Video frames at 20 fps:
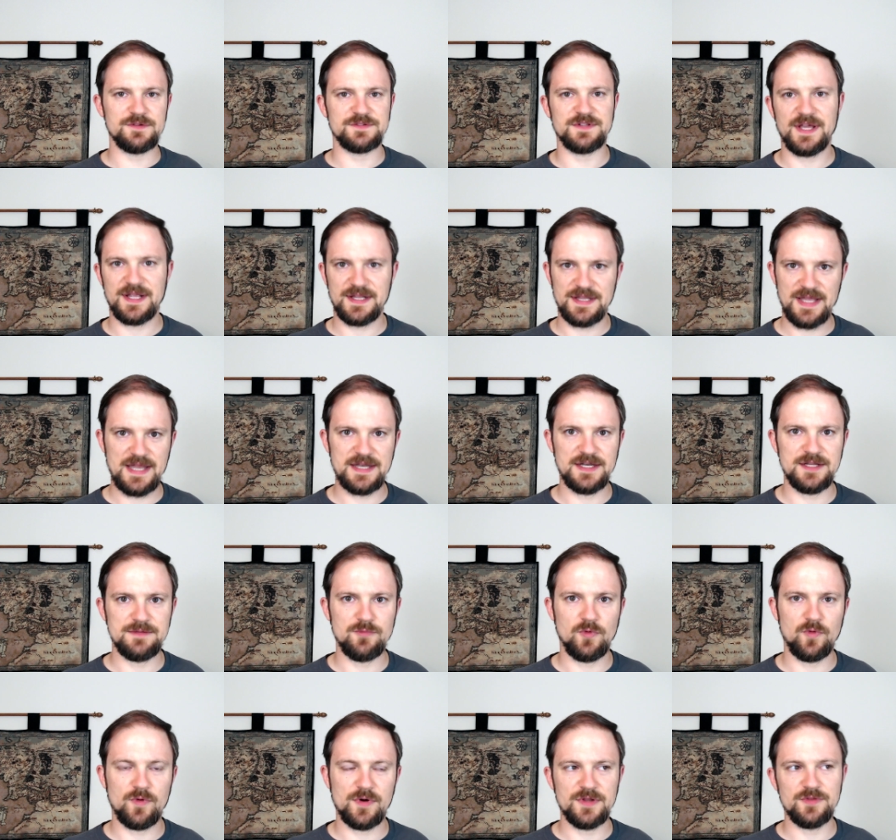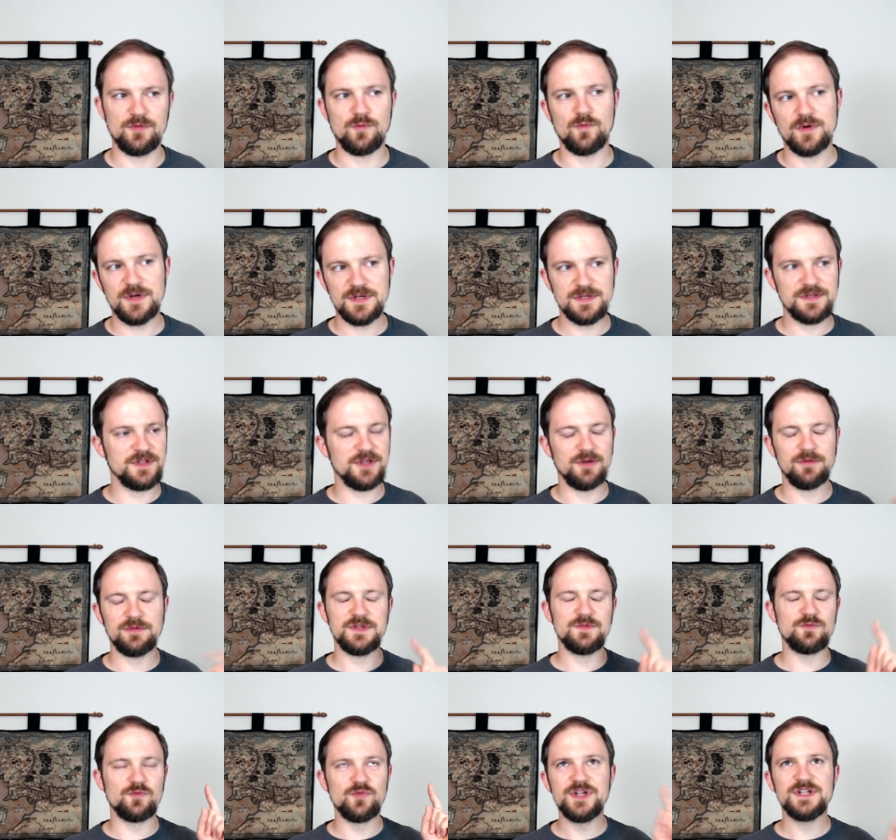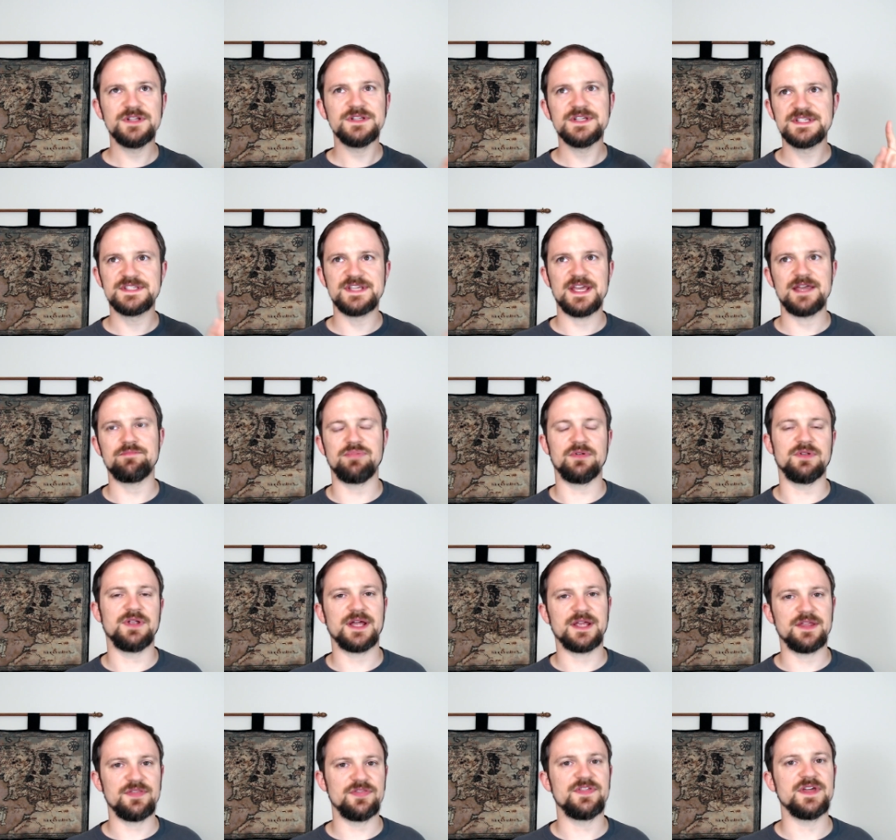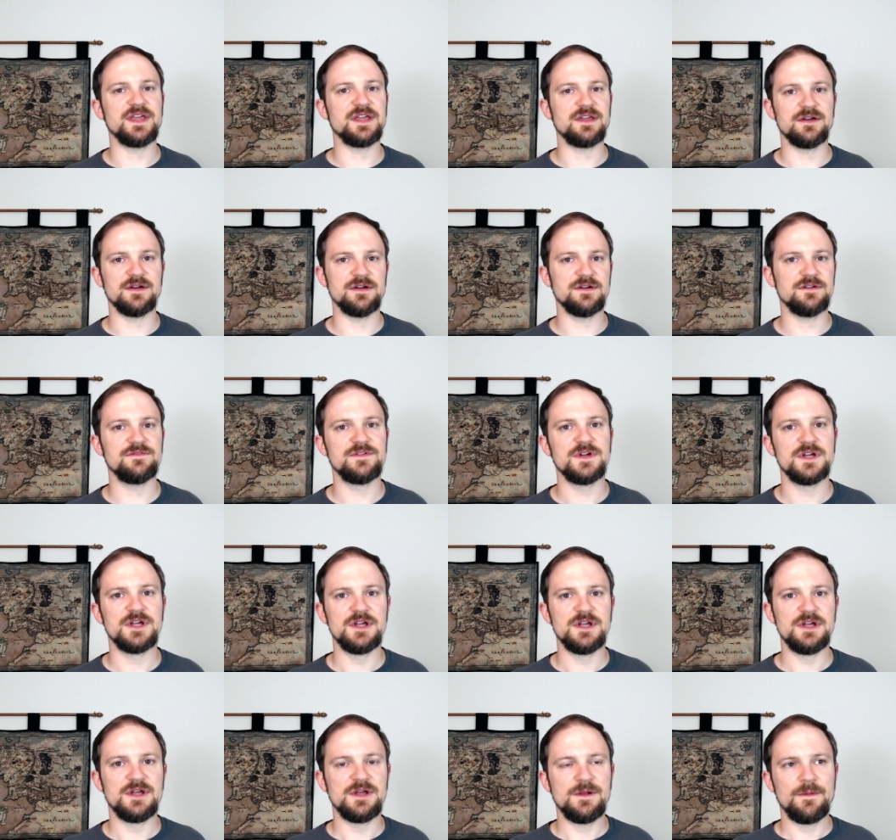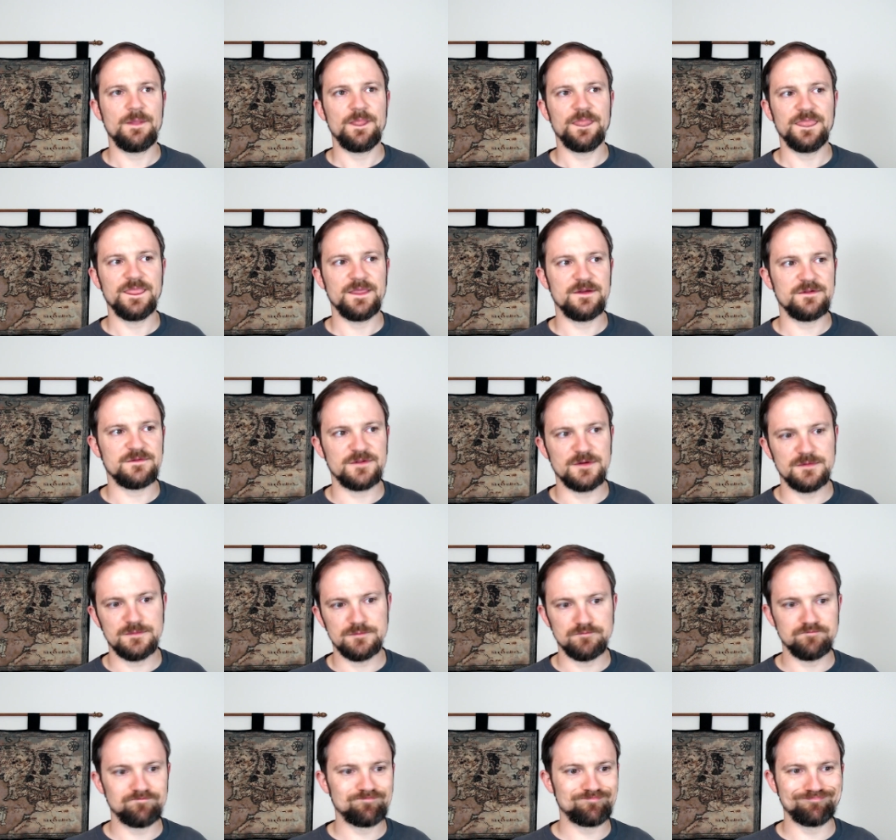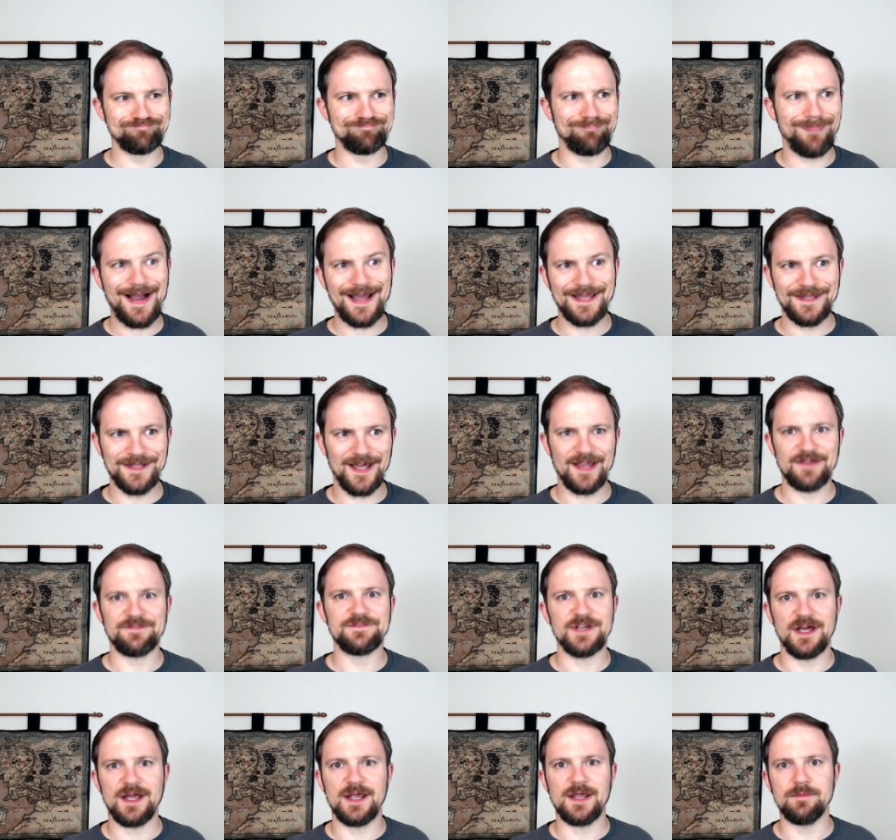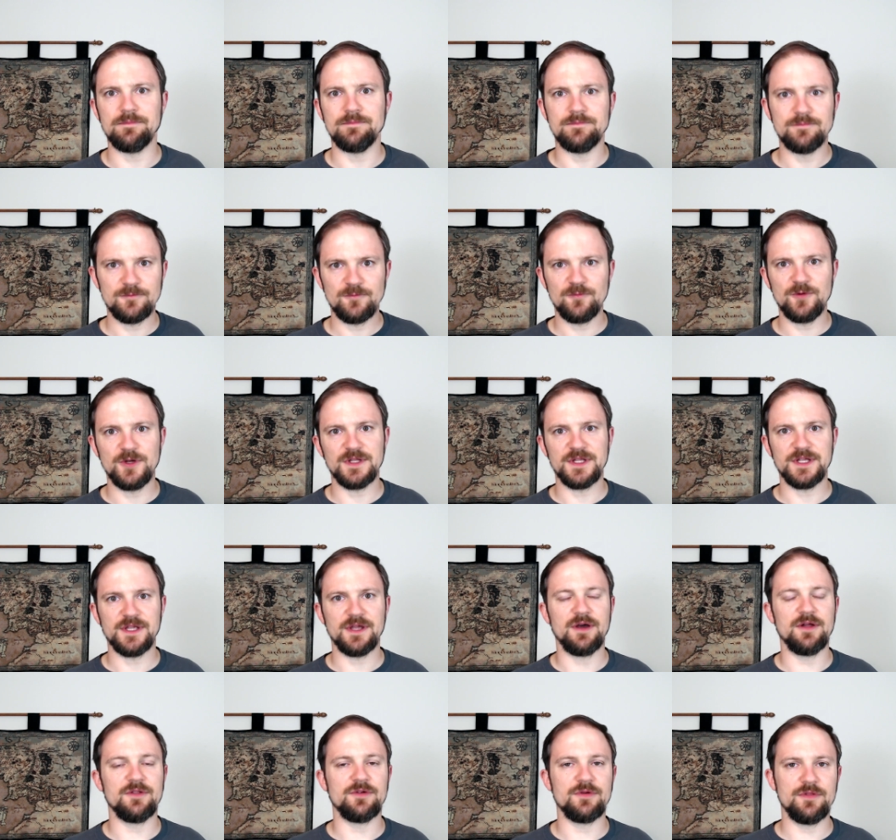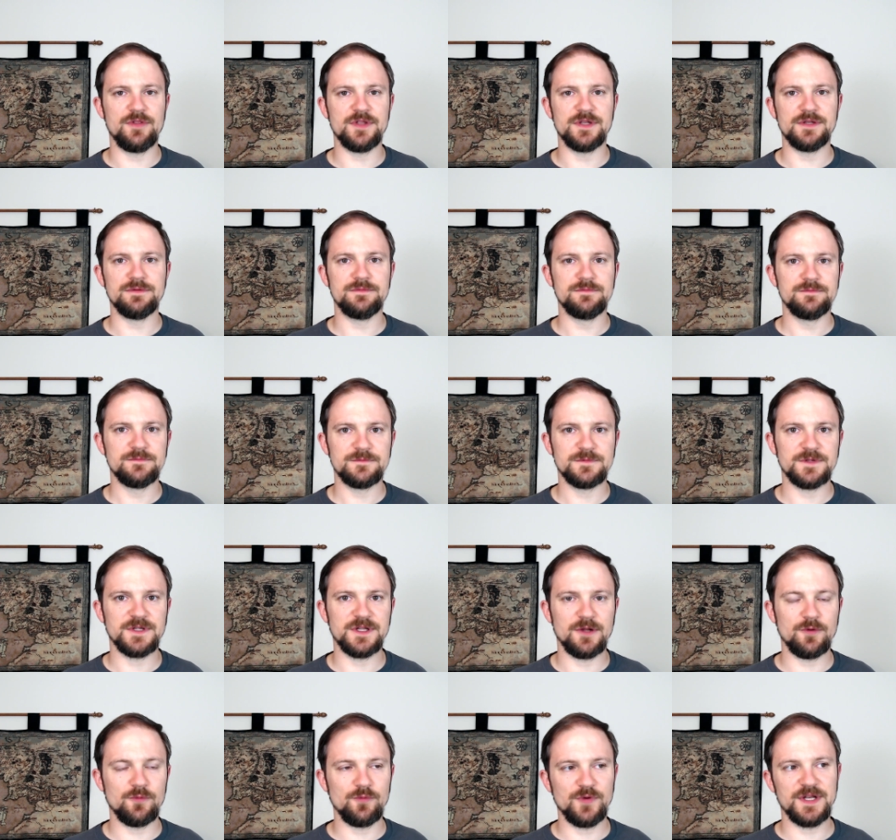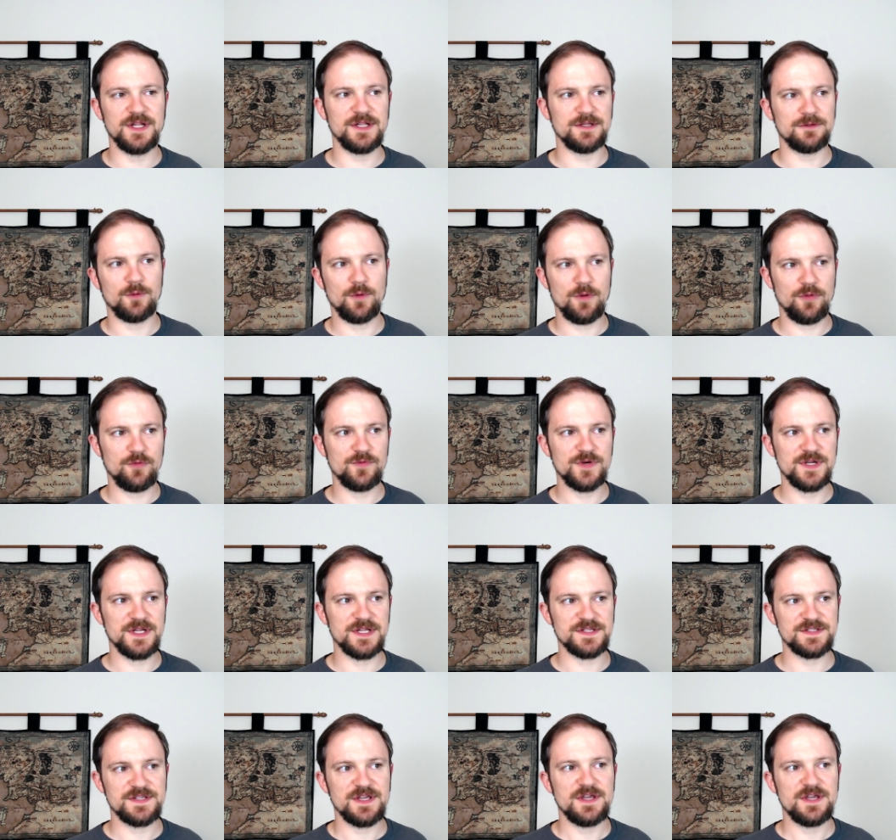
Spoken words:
like that anymore. And the only real example I can think of from my lifetime, really, other than, reading Lord of the Rings,